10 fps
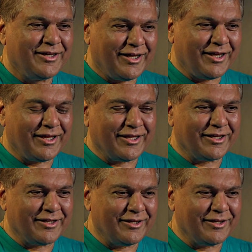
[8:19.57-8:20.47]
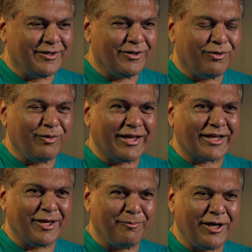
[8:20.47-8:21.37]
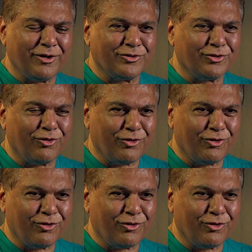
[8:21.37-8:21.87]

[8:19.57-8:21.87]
And when I came out,